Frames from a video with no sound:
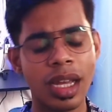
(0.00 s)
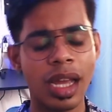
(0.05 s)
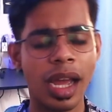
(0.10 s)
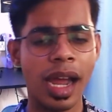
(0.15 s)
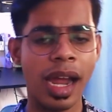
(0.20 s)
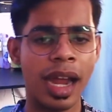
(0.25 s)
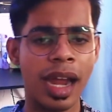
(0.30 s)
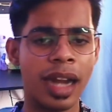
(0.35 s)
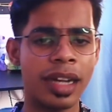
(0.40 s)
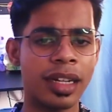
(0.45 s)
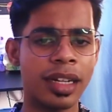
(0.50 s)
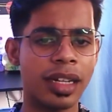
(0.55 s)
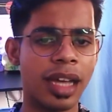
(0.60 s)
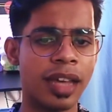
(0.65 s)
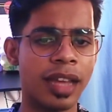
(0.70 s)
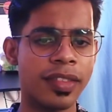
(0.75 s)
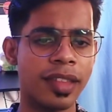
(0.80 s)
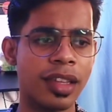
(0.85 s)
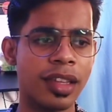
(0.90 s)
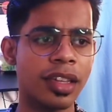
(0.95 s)
And I
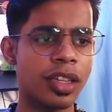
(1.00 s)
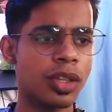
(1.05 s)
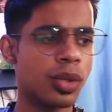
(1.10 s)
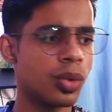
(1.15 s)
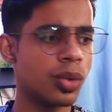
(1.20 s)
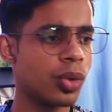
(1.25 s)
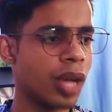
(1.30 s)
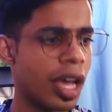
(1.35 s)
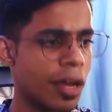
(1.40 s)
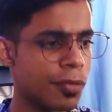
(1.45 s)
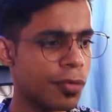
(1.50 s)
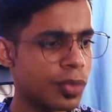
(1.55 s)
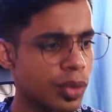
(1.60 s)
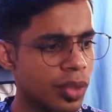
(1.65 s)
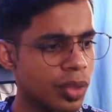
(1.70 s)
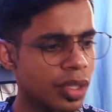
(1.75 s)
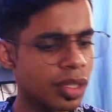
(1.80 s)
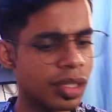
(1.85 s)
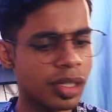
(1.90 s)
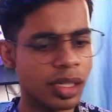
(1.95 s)
think you have to
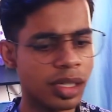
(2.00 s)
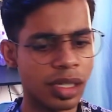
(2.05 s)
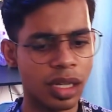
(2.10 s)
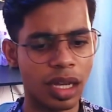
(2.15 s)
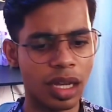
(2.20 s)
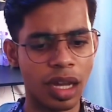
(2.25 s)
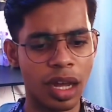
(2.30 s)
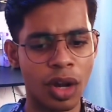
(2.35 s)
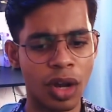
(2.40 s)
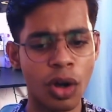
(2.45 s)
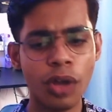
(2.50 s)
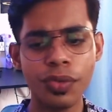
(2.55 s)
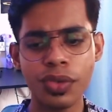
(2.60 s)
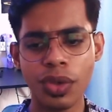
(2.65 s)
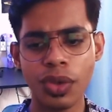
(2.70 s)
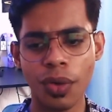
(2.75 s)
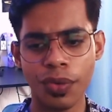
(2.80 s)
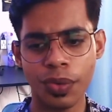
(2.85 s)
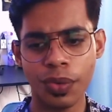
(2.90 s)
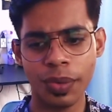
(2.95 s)
learn a lot of
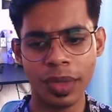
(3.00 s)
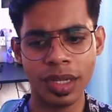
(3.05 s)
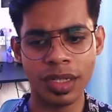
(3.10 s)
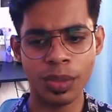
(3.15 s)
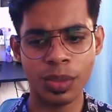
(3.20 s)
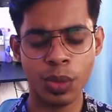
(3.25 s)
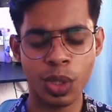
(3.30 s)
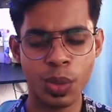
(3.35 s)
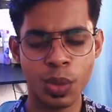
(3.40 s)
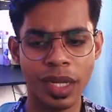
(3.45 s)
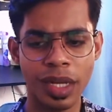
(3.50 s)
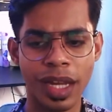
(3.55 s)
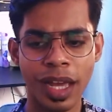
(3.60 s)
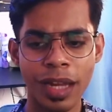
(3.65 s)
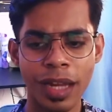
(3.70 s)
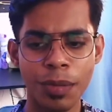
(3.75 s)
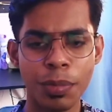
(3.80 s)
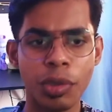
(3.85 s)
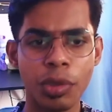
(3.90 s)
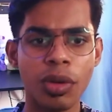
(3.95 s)
softwares which will
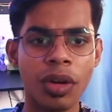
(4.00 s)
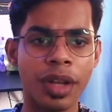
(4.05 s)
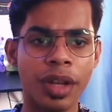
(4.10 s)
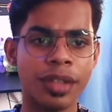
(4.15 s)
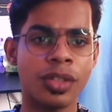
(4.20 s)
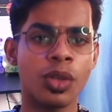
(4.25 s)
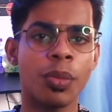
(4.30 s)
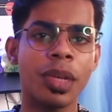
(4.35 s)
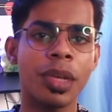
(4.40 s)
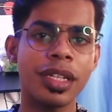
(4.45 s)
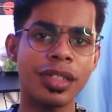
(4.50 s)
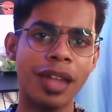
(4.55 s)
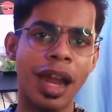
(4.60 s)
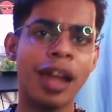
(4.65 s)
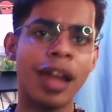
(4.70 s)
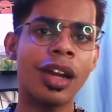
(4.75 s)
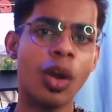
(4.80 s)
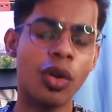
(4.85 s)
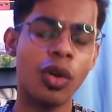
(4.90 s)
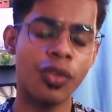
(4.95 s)
help your resume
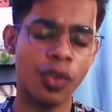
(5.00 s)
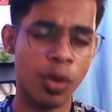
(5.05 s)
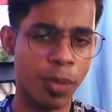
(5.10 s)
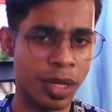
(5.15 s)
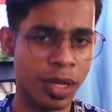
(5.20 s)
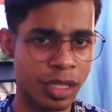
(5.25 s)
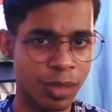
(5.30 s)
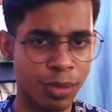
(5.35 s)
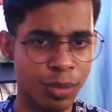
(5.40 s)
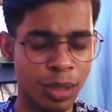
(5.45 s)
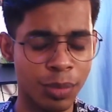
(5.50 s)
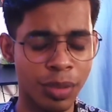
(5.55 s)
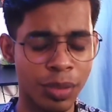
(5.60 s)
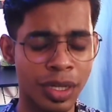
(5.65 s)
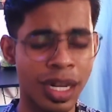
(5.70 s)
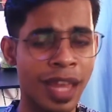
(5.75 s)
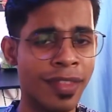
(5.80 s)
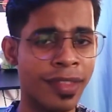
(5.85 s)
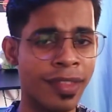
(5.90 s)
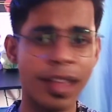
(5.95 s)
stand out from other people.
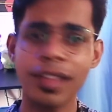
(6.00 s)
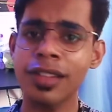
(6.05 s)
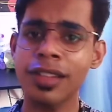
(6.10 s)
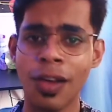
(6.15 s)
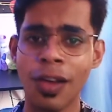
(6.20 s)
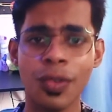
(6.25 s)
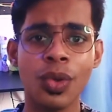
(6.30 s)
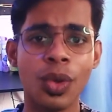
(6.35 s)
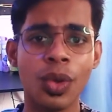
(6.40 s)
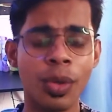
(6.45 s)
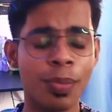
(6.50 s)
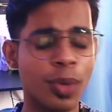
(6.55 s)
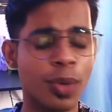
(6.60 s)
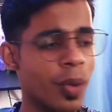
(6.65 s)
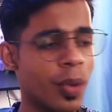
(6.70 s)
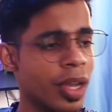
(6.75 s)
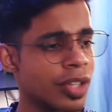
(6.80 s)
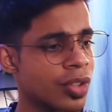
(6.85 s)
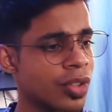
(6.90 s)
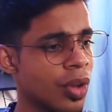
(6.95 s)
And that's how you
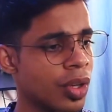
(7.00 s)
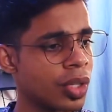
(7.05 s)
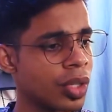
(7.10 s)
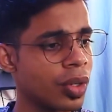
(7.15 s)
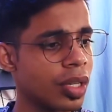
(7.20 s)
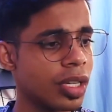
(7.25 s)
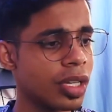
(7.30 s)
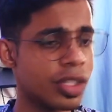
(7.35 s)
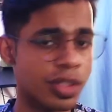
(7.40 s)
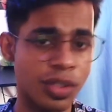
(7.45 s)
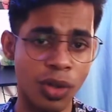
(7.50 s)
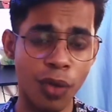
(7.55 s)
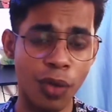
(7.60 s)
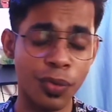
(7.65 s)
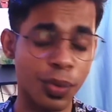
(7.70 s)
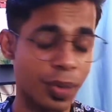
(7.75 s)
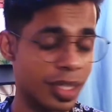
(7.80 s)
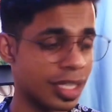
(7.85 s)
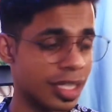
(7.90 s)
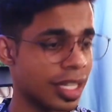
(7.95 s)
improvise on your
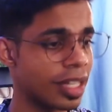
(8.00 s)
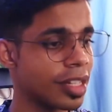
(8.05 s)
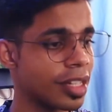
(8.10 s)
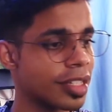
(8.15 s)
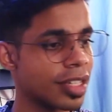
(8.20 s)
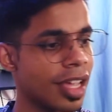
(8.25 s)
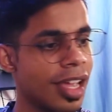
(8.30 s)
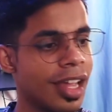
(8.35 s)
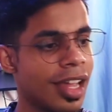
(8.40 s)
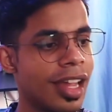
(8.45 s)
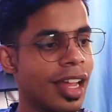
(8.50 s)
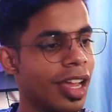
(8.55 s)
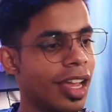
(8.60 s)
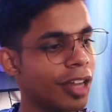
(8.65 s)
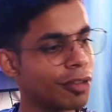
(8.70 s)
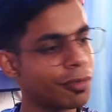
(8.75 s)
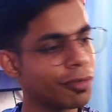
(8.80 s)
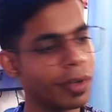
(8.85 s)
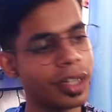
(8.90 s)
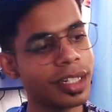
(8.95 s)
software skills.
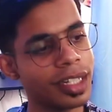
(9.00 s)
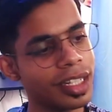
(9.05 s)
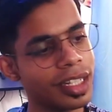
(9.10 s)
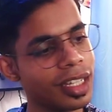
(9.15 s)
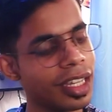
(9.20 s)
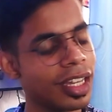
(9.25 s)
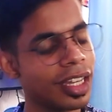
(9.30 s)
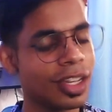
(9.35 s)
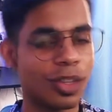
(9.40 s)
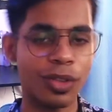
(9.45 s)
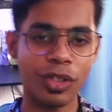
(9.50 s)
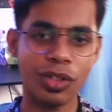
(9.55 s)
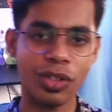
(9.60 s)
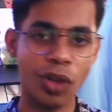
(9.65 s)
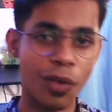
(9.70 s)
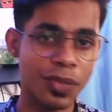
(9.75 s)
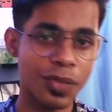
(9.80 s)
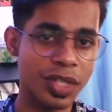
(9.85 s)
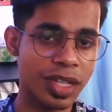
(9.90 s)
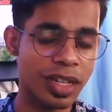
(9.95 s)
And finally, your
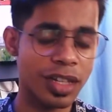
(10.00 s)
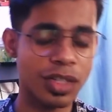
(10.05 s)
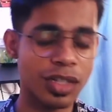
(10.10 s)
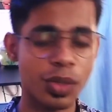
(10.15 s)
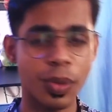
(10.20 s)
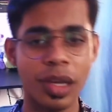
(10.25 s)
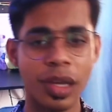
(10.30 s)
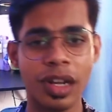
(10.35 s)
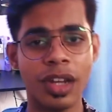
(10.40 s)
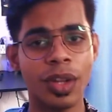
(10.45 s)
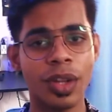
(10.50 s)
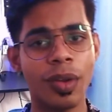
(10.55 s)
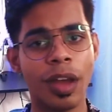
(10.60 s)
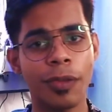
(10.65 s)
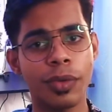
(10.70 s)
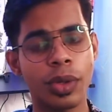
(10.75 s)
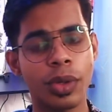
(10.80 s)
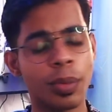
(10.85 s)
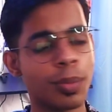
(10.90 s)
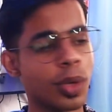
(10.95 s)
soft skills, wherein you
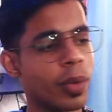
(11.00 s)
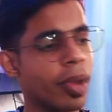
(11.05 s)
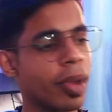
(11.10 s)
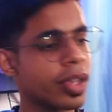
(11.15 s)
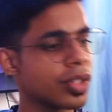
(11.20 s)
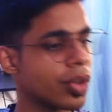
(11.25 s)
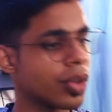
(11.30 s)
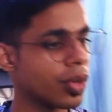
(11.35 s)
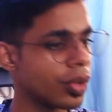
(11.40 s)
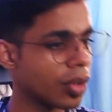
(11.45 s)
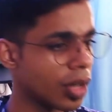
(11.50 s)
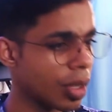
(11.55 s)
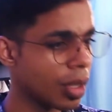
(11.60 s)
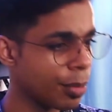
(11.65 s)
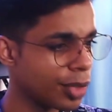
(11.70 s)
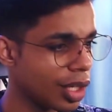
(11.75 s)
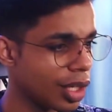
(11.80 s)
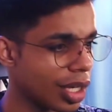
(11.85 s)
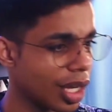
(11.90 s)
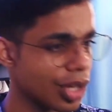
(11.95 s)
have to improvise on your
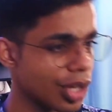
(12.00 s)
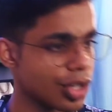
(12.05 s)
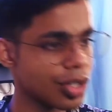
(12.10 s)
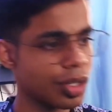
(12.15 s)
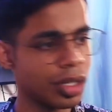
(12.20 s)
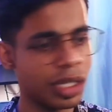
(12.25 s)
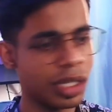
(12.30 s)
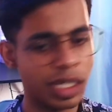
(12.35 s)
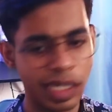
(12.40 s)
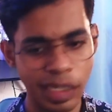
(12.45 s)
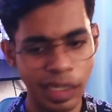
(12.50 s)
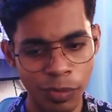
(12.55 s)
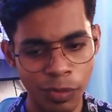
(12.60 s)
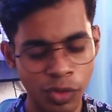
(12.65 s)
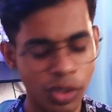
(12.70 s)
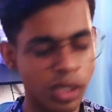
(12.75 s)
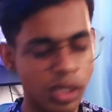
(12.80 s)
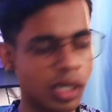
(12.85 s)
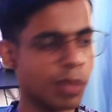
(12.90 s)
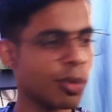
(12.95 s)
communication,
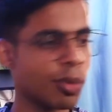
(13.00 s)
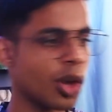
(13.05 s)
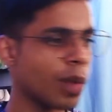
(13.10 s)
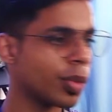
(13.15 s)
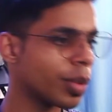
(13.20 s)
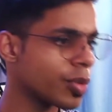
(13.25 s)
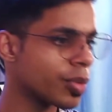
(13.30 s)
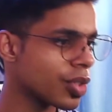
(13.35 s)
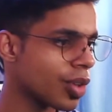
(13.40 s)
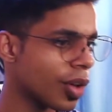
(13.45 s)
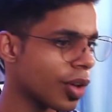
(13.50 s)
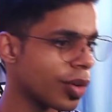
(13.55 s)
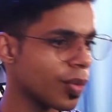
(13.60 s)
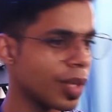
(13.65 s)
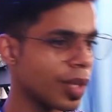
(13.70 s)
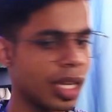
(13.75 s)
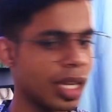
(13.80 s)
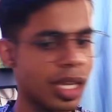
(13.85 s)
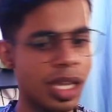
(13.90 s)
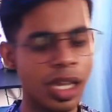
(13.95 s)
teamwork, problem
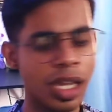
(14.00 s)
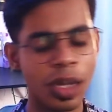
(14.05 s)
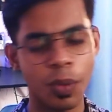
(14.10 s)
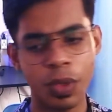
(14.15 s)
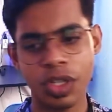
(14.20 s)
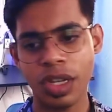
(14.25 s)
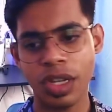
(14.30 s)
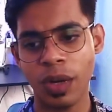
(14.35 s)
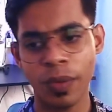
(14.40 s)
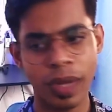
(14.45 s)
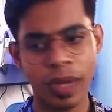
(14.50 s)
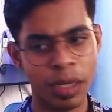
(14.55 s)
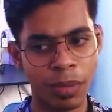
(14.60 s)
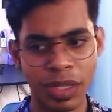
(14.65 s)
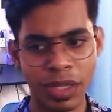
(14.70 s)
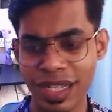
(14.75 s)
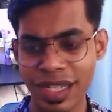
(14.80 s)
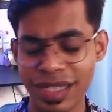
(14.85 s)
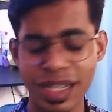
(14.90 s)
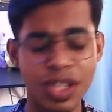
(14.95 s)
solving, which are very
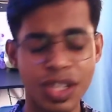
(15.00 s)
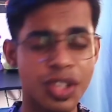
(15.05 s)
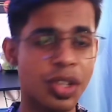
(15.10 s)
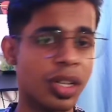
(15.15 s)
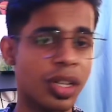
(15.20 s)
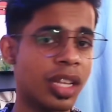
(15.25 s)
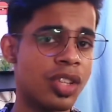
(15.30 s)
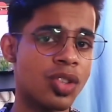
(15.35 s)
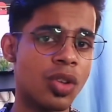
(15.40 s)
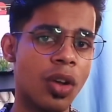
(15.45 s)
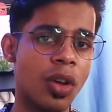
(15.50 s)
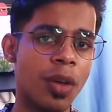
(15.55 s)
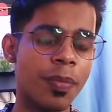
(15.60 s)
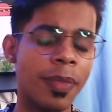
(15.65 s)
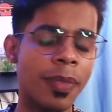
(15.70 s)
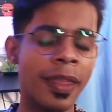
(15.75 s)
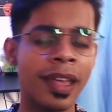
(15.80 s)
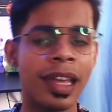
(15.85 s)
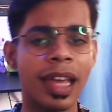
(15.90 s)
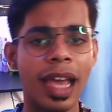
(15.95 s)
much essential in job.
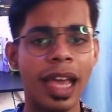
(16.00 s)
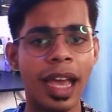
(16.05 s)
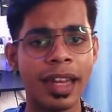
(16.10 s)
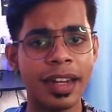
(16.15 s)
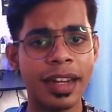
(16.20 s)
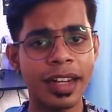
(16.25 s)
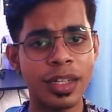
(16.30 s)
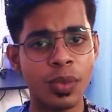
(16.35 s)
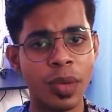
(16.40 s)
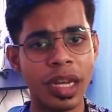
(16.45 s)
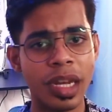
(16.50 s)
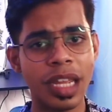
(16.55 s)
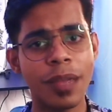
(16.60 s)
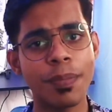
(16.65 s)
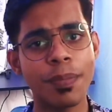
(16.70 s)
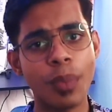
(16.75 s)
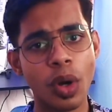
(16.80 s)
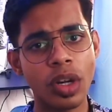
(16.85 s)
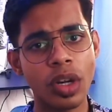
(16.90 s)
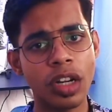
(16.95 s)
And it is very
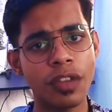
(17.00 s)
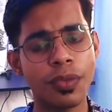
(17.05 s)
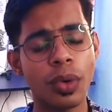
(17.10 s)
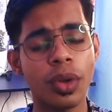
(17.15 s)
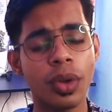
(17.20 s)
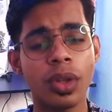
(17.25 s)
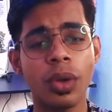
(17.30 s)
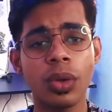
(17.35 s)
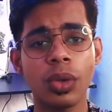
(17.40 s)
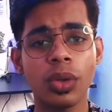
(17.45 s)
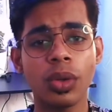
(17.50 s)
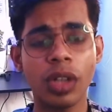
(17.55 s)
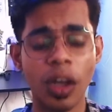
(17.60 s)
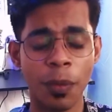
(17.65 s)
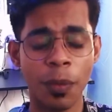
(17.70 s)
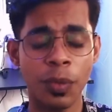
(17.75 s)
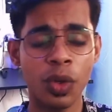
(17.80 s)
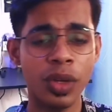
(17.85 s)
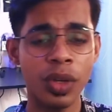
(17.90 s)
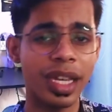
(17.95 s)
important for you to
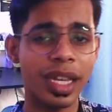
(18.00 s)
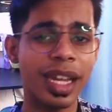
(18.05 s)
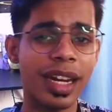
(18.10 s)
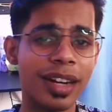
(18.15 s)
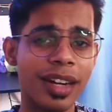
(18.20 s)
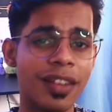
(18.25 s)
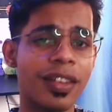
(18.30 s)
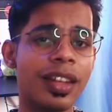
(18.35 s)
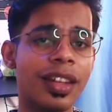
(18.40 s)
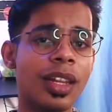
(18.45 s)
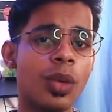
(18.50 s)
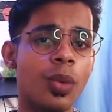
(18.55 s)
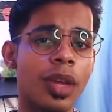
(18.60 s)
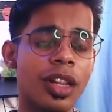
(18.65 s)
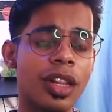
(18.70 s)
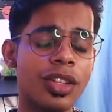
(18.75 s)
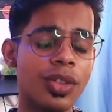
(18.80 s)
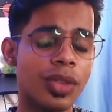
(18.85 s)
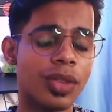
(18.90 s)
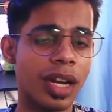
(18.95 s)
communicate really
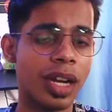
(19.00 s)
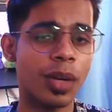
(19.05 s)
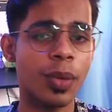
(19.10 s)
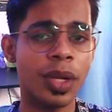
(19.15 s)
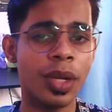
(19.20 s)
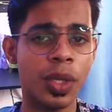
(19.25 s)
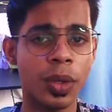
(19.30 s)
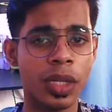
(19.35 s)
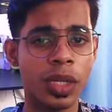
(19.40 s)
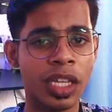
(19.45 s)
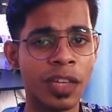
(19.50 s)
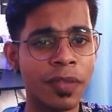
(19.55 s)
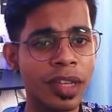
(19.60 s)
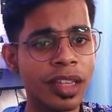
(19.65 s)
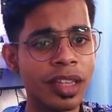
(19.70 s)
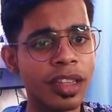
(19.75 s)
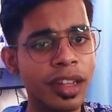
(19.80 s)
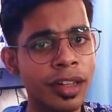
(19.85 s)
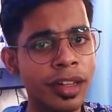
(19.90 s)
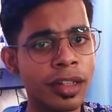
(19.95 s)
well so that when you're giving
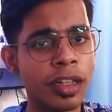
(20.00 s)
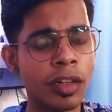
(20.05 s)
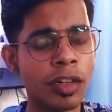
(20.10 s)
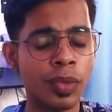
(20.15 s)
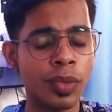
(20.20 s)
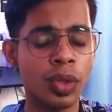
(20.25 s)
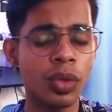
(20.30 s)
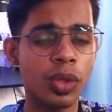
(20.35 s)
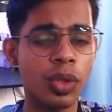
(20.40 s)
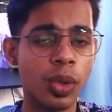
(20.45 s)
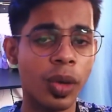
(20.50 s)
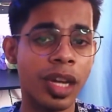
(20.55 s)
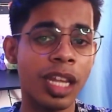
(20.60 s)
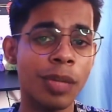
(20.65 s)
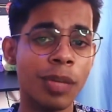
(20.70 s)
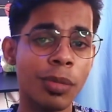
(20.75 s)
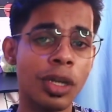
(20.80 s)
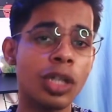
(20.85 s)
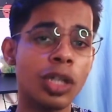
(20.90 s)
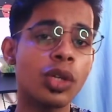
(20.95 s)
the interview, you are
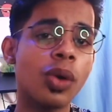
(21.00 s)
able to